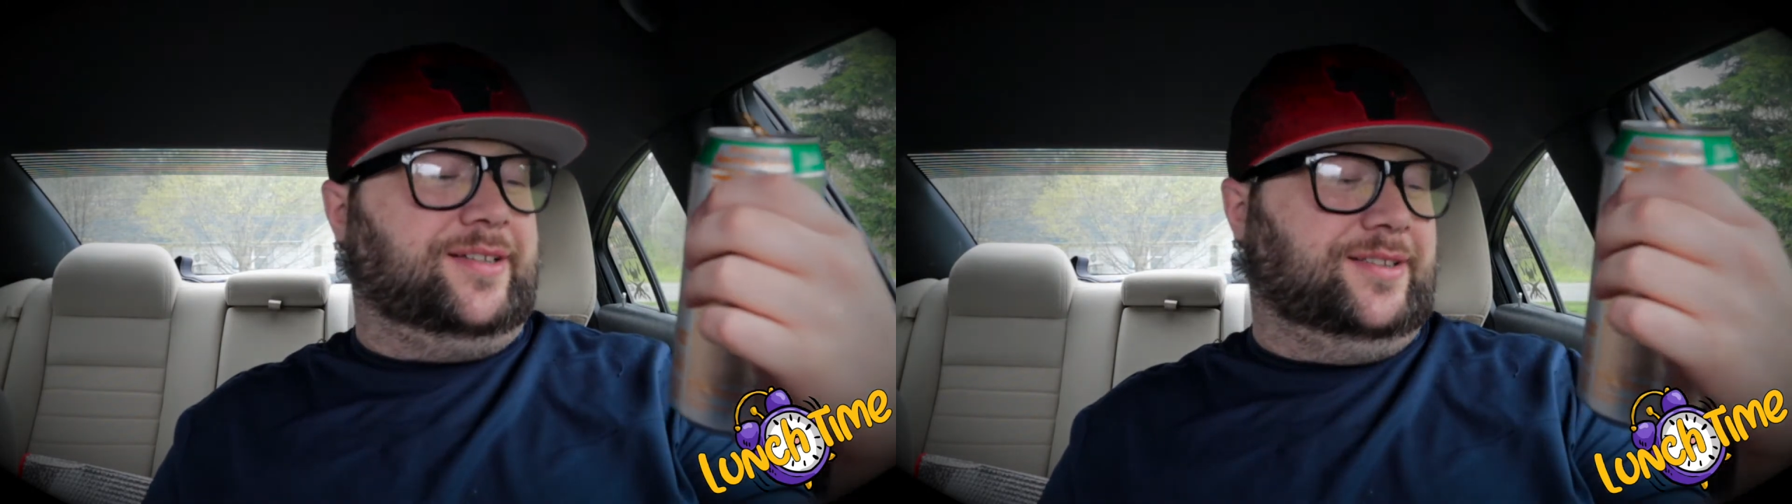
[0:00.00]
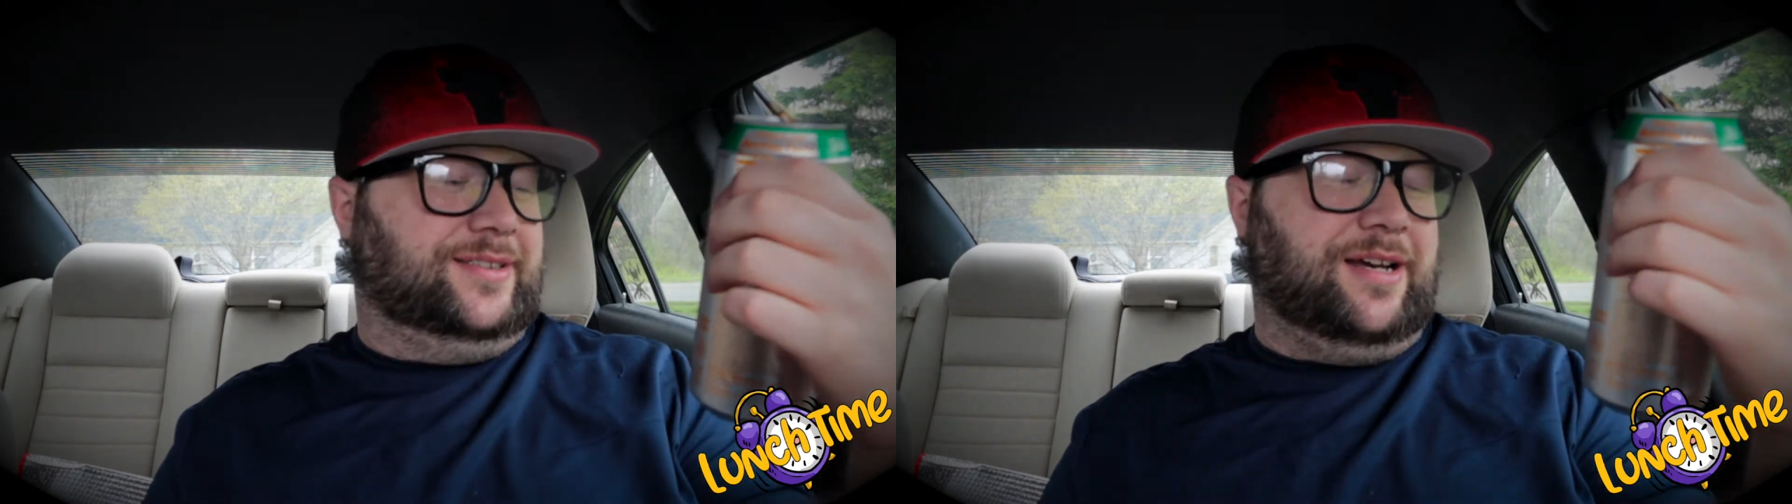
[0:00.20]

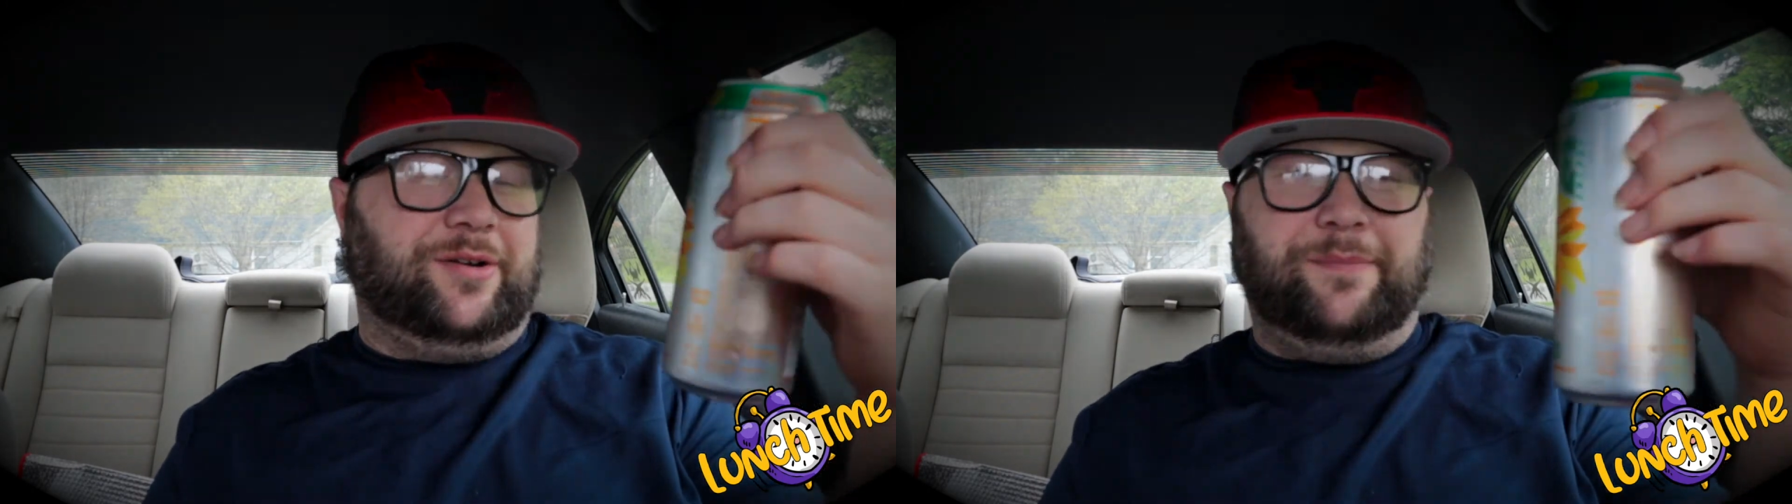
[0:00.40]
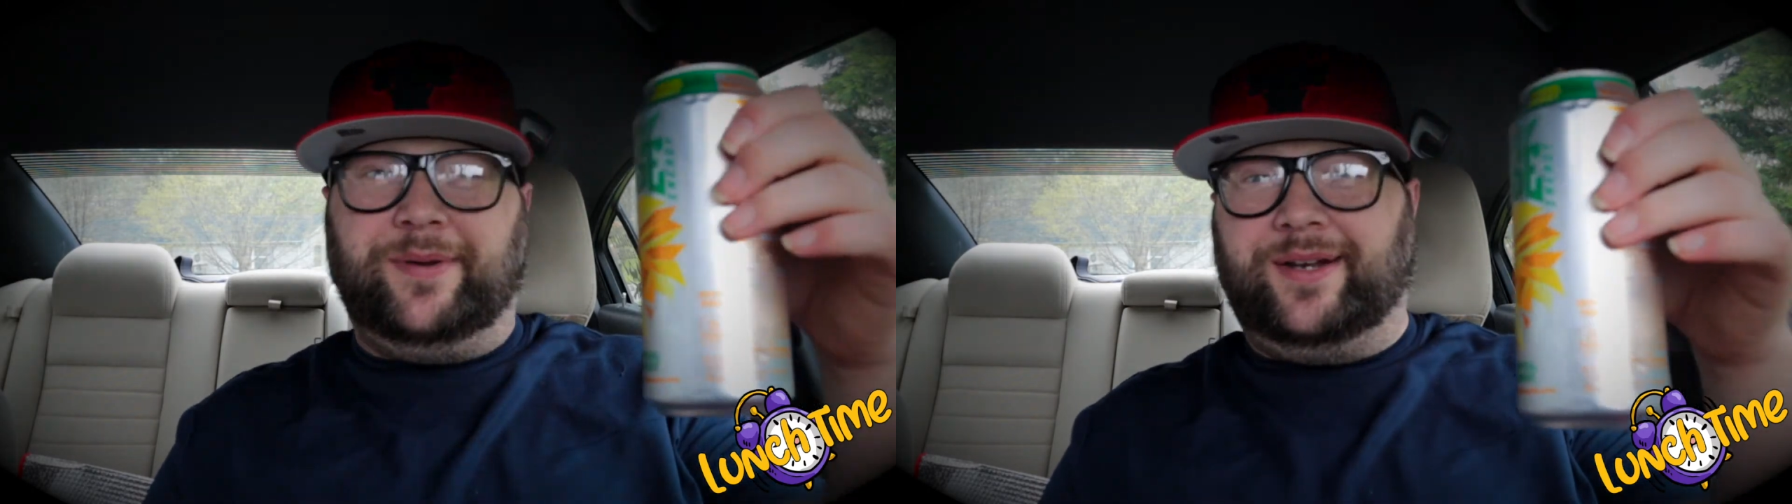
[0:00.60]
because that
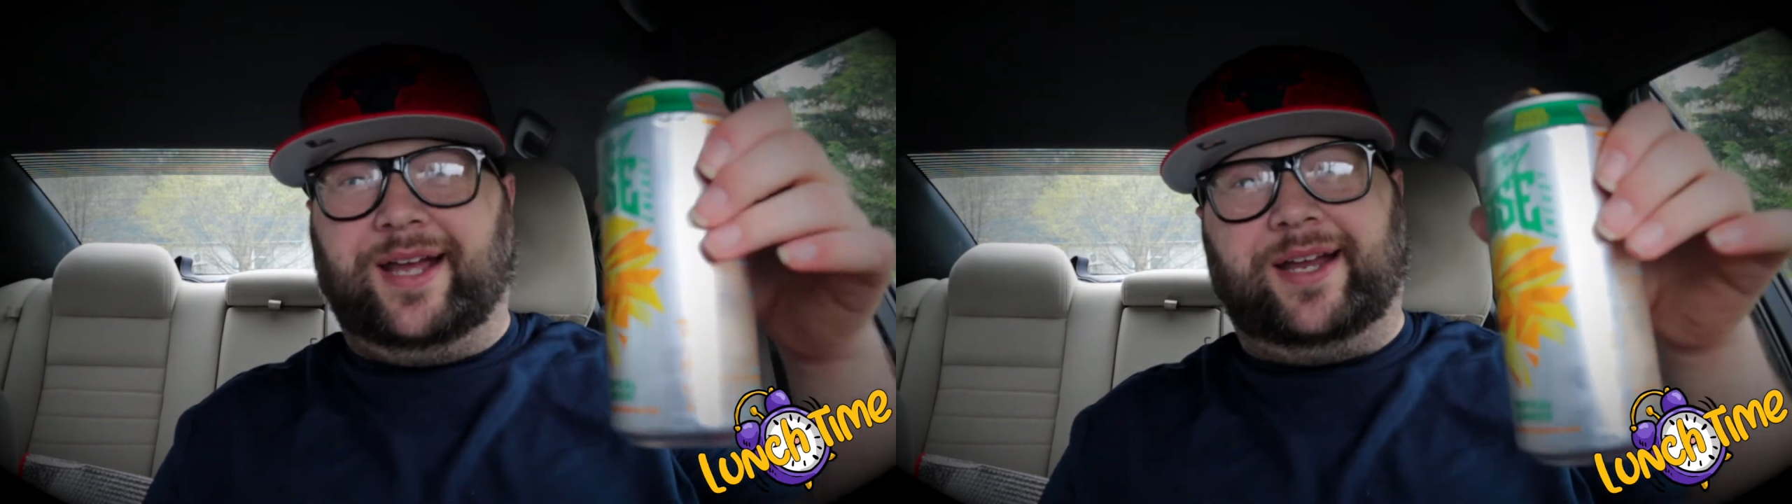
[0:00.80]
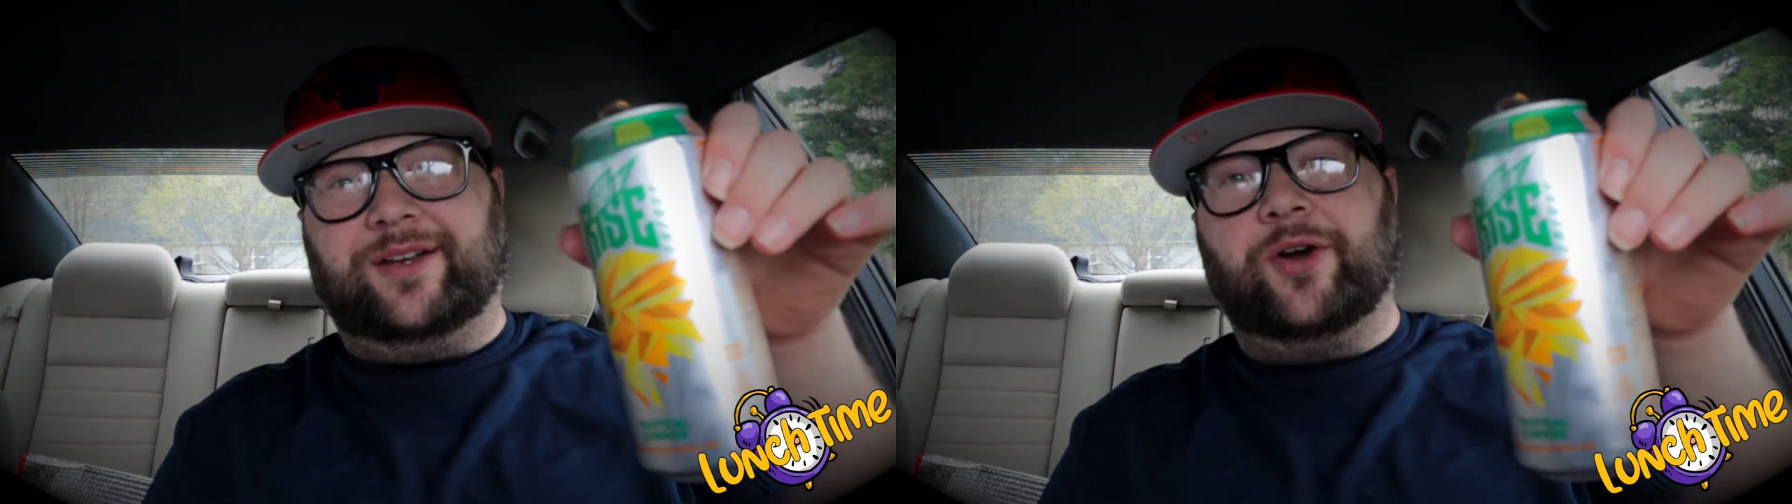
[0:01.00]
would have been
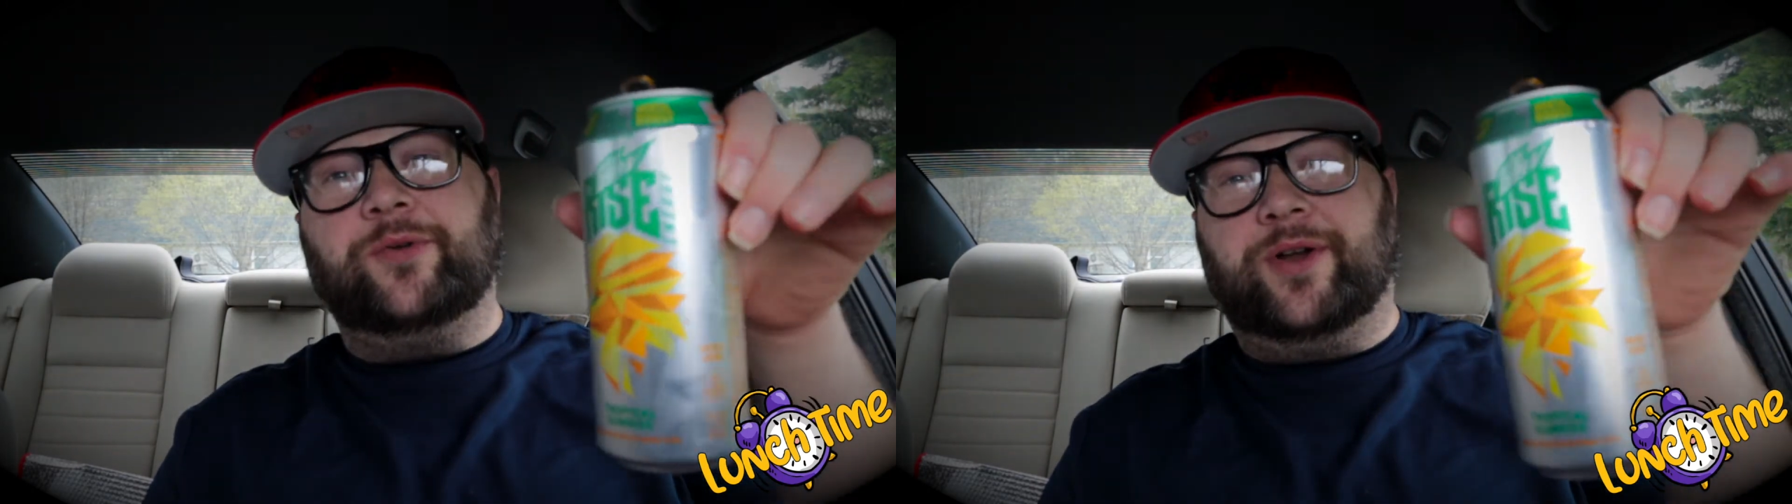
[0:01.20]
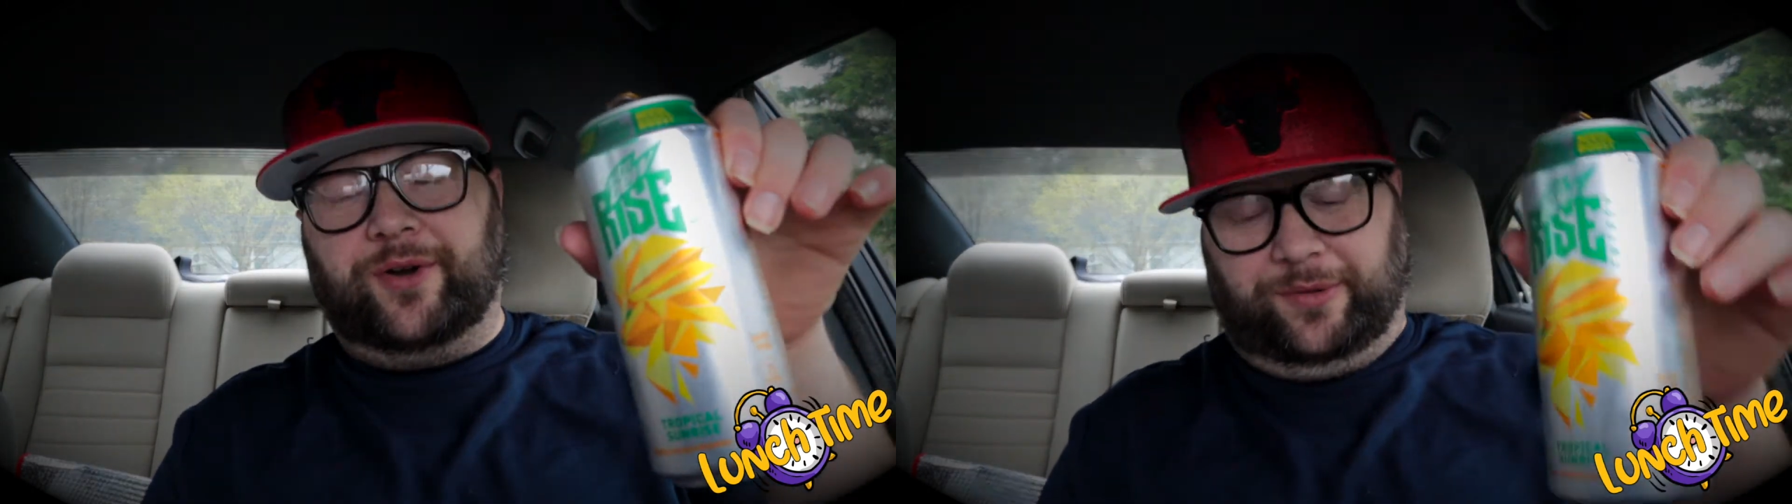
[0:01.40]
a
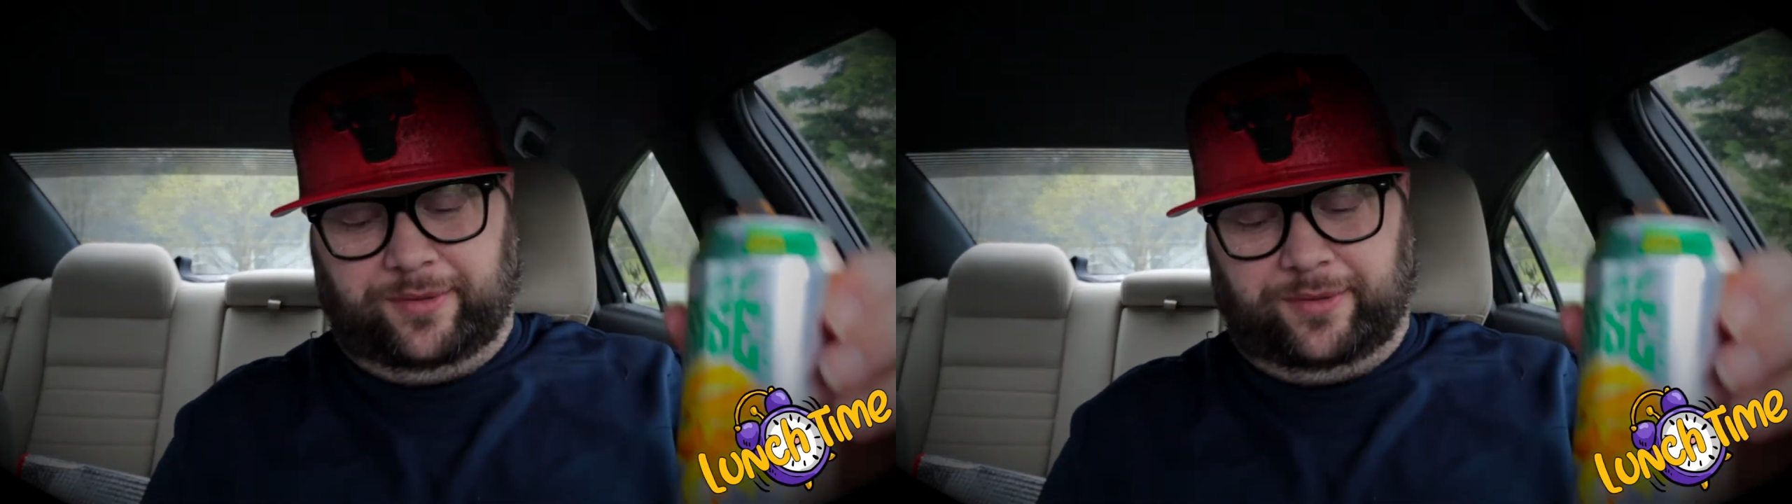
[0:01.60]
no-no.